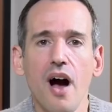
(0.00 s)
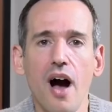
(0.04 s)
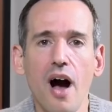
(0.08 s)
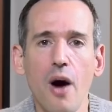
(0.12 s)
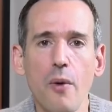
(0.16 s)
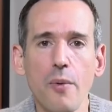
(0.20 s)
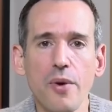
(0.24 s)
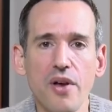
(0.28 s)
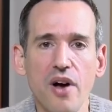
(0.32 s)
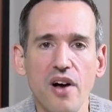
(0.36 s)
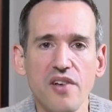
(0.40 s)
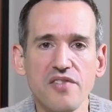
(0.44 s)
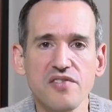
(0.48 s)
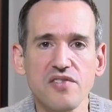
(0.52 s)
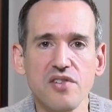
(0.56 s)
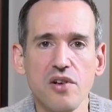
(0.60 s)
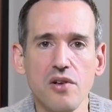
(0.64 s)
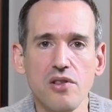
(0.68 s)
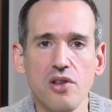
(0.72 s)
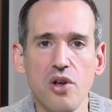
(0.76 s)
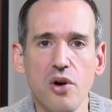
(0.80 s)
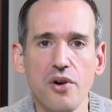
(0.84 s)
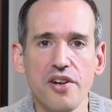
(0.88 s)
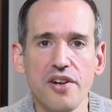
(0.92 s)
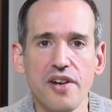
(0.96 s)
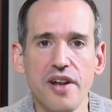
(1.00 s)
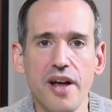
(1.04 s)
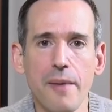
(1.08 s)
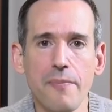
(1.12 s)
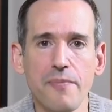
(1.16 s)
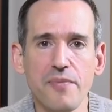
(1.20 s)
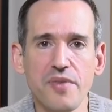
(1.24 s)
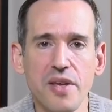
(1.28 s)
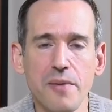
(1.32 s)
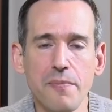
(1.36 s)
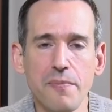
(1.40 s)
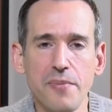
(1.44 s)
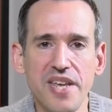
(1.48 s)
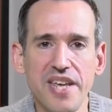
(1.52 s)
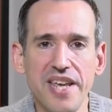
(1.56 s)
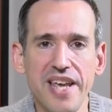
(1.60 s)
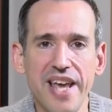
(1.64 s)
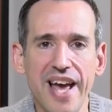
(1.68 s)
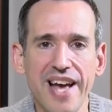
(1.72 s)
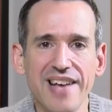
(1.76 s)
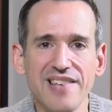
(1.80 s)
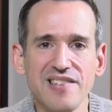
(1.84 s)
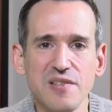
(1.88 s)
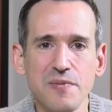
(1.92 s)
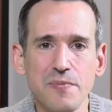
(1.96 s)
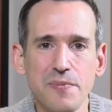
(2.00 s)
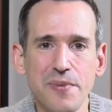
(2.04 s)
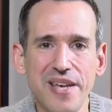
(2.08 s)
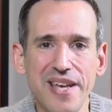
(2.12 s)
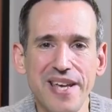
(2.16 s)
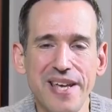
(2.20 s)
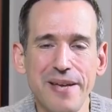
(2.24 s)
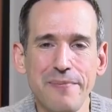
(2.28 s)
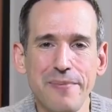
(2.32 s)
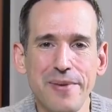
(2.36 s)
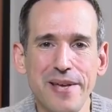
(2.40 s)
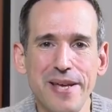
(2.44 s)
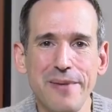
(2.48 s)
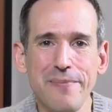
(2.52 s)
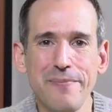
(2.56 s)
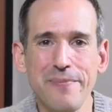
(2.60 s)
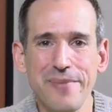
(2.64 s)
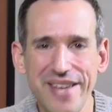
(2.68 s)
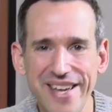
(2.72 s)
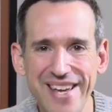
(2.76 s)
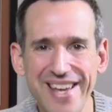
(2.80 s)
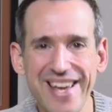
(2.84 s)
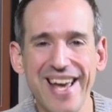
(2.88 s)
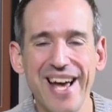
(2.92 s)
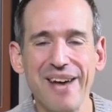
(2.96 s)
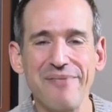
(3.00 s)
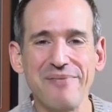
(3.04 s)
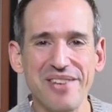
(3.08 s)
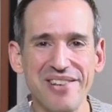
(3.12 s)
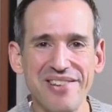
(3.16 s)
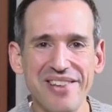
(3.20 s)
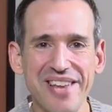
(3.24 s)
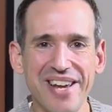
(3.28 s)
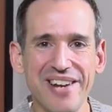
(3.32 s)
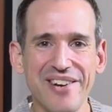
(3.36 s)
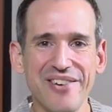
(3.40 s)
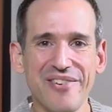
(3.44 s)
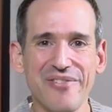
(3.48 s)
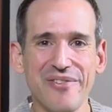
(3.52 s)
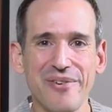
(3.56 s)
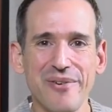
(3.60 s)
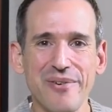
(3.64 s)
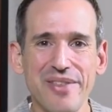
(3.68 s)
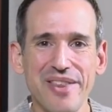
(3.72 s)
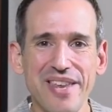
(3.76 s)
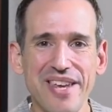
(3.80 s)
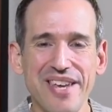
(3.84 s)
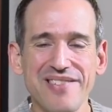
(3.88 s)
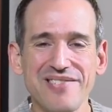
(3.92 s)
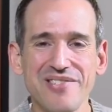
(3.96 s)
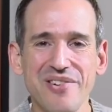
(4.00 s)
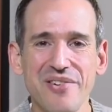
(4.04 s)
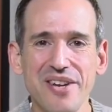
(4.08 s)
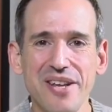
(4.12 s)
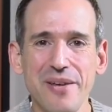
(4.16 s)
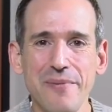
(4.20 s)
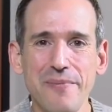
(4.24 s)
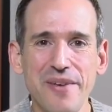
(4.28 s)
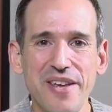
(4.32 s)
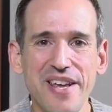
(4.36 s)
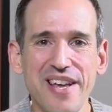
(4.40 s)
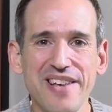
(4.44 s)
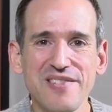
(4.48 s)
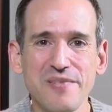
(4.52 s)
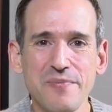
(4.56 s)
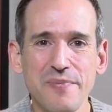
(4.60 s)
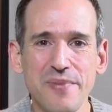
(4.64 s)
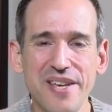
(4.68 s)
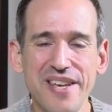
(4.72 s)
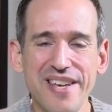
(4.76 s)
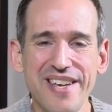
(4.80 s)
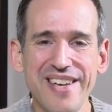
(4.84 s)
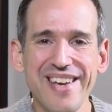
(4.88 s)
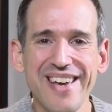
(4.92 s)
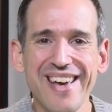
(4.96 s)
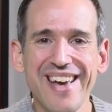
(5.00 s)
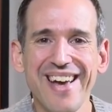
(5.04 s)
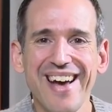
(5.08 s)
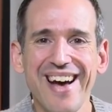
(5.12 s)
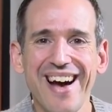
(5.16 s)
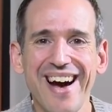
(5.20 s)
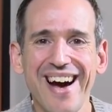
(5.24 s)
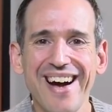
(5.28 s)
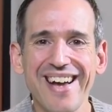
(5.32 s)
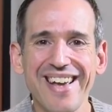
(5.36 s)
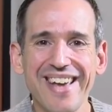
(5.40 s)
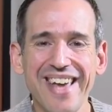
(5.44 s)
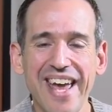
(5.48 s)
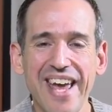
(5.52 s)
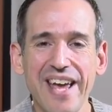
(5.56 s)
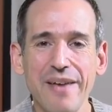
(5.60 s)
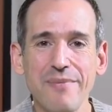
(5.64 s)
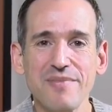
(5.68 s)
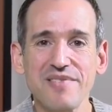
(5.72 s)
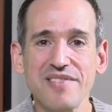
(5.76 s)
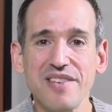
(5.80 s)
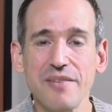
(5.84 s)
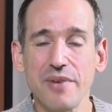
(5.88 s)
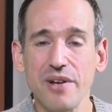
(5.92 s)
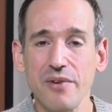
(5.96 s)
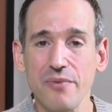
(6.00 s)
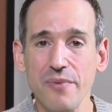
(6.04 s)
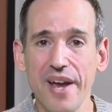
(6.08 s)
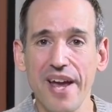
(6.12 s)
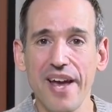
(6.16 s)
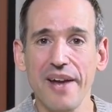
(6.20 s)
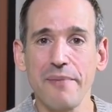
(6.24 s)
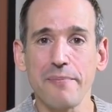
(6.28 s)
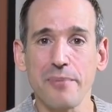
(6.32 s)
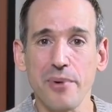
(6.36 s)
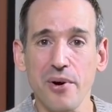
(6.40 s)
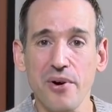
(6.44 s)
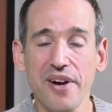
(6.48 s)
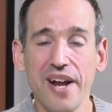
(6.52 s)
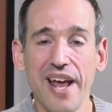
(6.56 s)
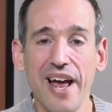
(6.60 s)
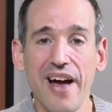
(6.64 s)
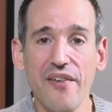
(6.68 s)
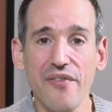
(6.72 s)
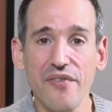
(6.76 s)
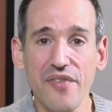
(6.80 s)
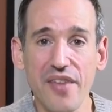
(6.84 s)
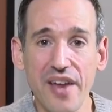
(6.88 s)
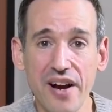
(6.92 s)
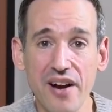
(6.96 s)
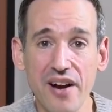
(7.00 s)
Uh, we also loaded up the PSPPP emulator for the Sony PSP uh, games, and we ran Burnout